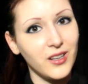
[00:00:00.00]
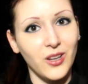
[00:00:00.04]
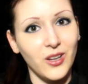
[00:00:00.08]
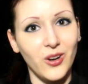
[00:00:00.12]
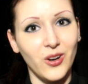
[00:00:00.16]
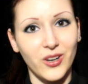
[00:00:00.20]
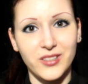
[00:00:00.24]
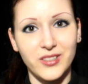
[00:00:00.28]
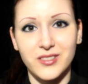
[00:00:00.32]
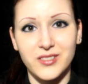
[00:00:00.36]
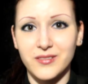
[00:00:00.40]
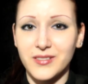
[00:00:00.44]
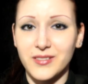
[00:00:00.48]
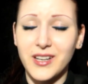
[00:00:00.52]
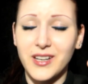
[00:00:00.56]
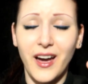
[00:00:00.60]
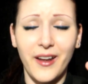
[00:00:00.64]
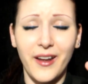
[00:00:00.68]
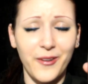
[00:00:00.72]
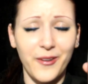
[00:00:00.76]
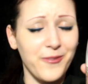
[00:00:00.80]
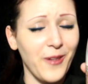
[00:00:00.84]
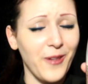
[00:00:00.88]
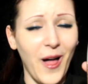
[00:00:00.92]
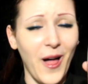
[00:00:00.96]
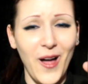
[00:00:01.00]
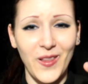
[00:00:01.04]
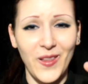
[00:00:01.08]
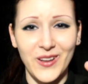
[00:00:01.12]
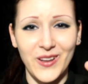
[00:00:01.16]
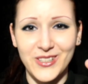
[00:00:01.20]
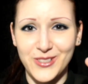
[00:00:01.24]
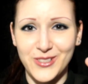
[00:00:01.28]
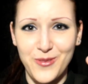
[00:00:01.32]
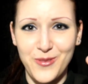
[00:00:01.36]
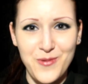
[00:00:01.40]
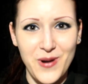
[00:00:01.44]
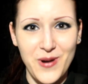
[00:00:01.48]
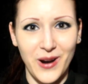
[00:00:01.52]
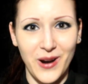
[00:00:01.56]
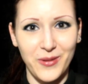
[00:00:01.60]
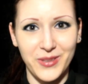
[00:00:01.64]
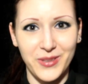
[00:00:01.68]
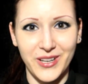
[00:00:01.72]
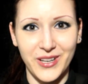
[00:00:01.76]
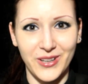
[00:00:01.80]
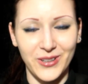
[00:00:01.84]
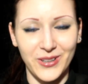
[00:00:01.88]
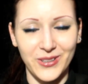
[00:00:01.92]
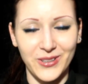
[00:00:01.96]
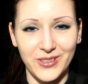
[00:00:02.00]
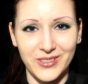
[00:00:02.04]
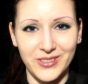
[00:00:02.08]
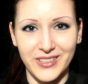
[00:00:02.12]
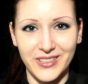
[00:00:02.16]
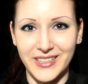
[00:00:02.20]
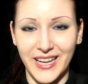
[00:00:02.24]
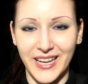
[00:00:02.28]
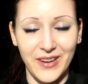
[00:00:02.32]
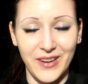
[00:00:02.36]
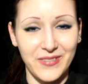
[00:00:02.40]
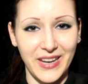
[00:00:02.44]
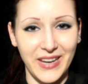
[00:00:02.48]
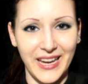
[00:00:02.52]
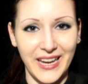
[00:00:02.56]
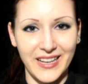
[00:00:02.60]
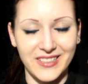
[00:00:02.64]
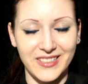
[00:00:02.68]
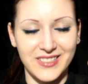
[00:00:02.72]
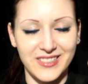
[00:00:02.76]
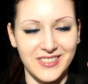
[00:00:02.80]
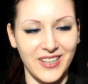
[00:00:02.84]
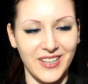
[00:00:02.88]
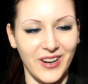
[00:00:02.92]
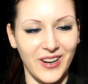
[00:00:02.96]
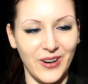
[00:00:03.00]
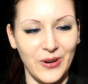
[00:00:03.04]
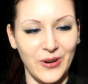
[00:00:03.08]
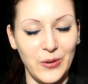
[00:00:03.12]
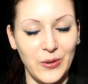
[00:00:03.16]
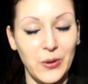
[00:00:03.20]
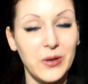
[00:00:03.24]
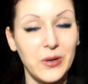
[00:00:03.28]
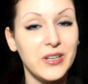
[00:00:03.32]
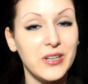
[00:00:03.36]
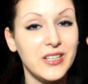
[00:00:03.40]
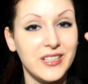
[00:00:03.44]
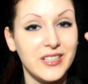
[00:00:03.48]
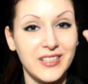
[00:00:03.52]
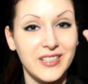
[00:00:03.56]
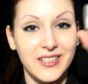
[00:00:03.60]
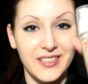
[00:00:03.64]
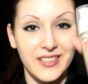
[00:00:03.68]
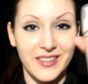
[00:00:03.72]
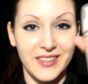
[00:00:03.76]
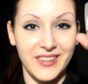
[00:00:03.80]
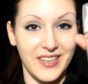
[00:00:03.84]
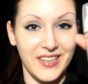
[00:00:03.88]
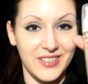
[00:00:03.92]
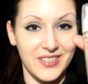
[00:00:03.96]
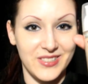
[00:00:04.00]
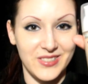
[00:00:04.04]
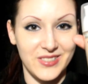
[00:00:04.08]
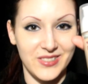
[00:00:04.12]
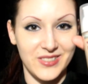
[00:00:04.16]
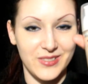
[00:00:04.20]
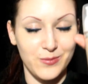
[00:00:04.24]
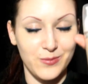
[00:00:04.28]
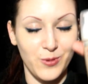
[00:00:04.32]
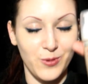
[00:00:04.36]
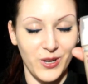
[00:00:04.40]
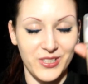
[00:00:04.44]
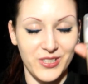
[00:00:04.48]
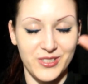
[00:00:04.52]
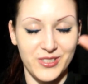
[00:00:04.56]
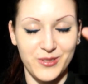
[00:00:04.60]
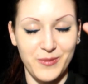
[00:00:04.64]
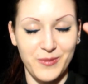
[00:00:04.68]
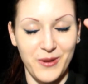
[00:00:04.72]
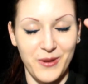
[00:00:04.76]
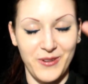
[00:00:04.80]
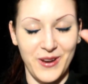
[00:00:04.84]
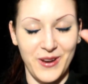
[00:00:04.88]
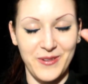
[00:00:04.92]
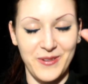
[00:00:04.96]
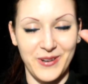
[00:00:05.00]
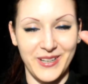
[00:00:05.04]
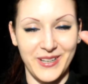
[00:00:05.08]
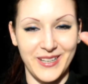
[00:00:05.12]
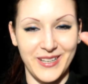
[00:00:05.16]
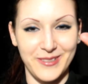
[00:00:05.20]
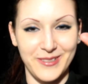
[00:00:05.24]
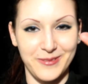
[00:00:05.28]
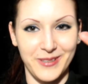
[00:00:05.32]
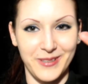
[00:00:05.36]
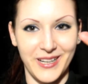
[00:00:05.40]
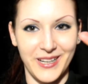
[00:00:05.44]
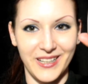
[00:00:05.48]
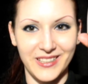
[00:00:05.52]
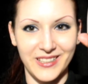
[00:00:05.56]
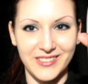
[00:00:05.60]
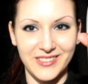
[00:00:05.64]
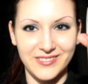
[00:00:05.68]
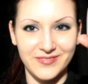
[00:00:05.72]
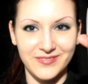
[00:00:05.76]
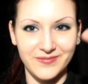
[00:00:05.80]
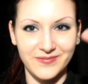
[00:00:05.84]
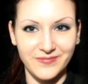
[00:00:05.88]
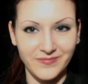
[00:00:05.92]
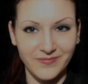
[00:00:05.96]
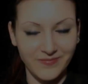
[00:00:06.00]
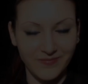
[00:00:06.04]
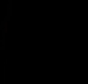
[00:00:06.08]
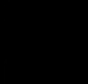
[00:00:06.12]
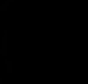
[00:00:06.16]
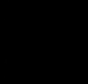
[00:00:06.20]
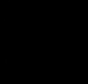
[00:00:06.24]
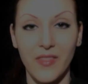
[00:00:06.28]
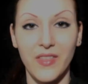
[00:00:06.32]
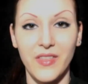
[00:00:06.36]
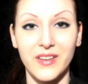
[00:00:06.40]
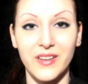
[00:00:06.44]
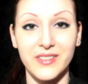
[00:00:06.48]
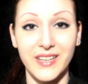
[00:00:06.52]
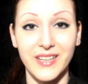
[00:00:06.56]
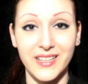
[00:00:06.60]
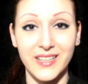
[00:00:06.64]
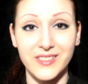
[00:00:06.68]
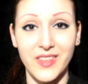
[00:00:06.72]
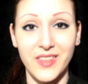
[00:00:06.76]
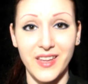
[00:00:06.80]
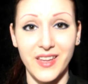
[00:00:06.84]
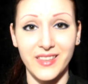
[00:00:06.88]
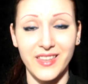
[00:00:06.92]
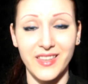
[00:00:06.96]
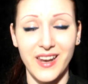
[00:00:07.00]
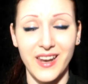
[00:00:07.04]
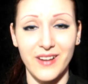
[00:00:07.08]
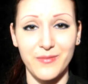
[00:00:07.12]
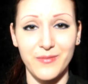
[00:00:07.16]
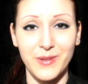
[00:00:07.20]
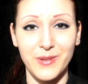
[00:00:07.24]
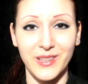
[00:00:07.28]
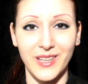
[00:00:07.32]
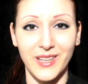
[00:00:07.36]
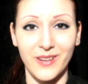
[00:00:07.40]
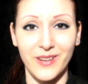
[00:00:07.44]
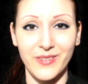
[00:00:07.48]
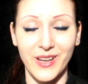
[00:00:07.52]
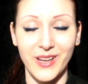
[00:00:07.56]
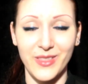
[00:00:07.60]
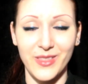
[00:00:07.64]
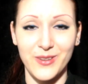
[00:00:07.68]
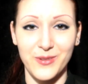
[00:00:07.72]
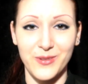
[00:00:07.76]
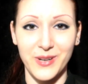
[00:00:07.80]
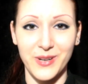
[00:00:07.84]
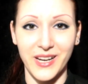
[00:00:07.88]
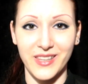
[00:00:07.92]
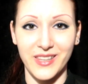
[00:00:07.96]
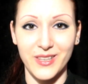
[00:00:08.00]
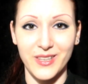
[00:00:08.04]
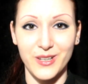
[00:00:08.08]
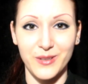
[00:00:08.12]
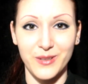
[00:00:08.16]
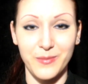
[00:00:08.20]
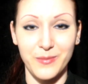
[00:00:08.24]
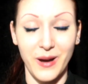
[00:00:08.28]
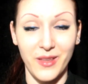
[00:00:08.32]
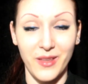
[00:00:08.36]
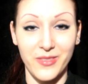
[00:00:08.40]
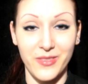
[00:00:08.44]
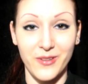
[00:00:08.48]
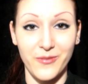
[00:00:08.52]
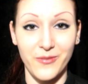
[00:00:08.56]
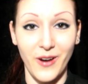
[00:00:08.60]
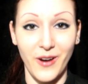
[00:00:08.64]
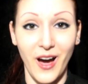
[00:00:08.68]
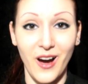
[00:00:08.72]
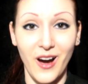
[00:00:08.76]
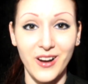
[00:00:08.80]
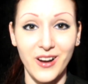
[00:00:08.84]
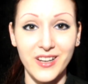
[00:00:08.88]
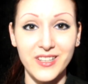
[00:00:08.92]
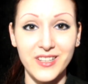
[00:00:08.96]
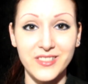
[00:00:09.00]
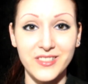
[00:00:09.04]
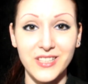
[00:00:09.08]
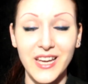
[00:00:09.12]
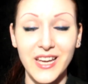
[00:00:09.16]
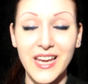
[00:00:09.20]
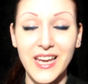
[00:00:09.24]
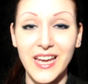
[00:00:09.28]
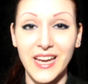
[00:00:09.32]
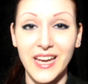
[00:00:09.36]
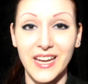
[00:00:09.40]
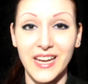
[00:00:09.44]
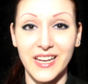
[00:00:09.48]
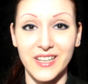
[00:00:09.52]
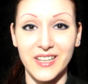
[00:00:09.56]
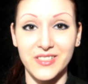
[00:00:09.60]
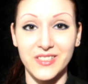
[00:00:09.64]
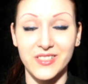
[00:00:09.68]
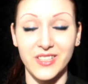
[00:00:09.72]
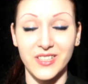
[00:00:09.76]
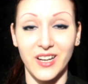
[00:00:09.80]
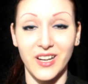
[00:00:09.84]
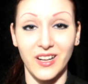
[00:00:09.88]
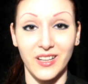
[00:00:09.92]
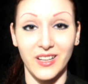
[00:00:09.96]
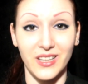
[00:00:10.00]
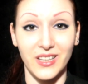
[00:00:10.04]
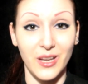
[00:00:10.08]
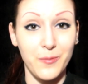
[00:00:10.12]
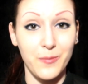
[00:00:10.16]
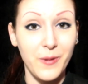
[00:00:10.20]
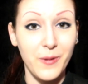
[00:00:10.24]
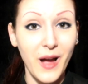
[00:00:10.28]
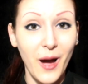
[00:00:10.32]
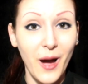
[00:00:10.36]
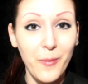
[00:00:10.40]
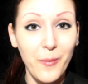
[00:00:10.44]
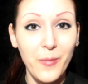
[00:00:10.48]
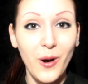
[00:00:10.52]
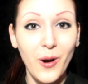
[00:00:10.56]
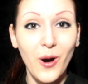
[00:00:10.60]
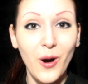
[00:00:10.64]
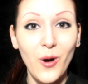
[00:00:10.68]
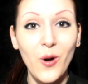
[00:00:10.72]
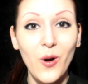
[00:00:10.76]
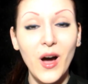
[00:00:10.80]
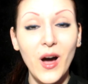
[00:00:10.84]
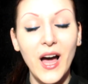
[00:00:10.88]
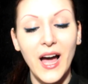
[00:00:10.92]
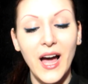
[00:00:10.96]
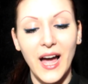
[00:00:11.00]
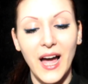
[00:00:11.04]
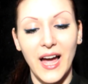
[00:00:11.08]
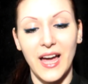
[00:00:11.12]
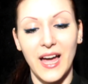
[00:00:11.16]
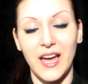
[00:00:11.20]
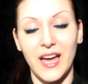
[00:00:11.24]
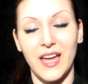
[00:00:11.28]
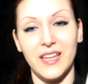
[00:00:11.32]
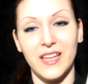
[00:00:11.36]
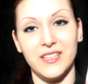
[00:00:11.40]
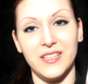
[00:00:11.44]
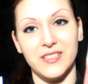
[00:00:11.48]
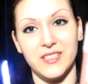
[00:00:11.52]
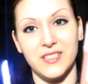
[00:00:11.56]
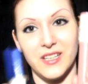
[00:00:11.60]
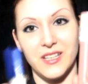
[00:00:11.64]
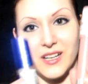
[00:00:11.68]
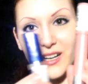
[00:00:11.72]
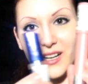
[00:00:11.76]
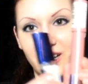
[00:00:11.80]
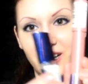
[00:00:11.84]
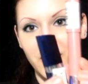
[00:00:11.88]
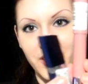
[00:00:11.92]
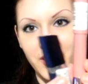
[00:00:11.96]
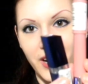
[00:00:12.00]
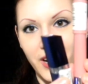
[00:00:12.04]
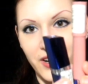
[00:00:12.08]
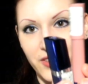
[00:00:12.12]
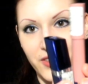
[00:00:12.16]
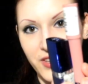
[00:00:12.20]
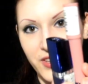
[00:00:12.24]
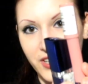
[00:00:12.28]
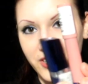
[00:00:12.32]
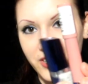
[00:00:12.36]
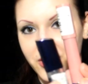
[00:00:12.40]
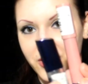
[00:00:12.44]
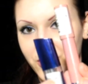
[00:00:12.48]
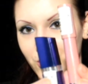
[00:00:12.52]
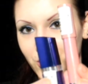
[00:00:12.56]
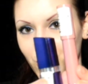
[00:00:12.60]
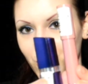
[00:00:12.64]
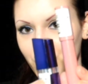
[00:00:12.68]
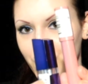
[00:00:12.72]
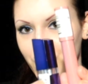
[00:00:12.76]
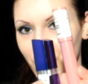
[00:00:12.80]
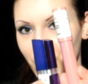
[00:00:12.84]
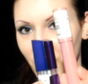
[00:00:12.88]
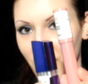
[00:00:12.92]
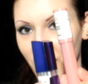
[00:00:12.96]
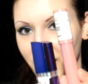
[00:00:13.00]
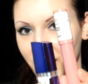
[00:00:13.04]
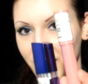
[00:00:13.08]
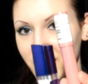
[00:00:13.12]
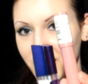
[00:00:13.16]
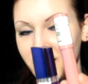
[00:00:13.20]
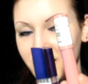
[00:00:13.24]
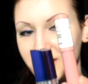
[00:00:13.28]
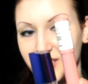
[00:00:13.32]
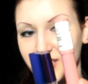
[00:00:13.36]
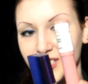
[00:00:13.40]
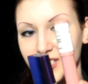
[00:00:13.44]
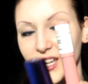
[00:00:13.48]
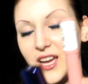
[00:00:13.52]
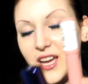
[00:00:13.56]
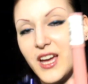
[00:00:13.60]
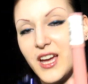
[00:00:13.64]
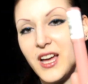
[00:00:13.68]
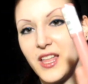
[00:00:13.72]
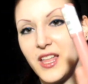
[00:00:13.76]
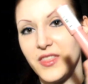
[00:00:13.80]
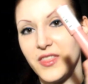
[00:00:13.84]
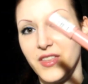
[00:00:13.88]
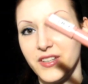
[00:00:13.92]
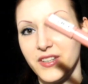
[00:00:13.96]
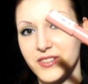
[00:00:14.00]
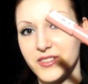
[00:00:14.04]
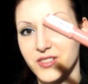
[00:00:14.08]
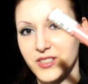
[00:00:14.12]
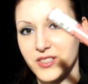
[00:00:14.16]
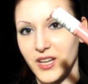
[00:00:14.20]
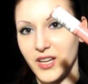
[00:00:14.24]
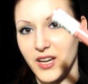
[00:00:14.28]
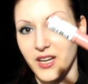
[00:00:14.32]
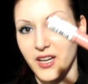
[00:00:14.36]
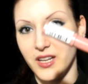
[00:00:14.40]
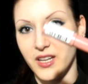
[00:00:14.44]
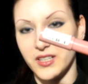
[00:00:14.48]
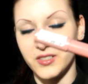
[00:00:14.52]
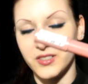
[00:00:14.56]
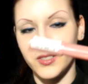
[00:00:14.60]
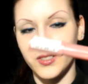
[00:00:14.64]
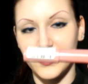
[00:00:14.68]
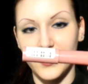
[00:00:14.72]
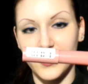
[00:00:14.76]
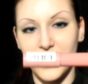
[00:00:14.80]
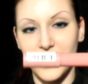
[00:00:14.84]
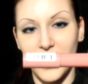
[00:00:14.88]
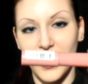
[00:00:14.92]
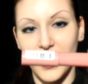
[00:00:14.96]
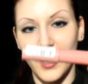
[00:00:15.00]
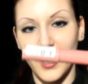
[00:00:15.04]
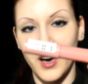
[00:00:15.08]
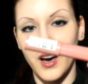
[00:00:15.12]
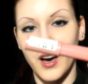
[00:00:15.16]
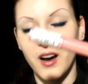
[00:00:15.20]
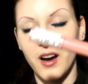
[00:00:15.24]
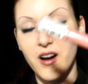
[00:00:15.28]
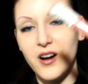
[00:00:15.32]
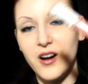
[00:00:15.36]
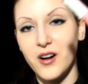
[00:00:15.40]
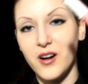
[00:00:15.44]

looked kind of flawless throughout the whole evening, so this was my favorite as well. The next thing that I've been loving during the month of August is a lip combo, and they are these two products. This is the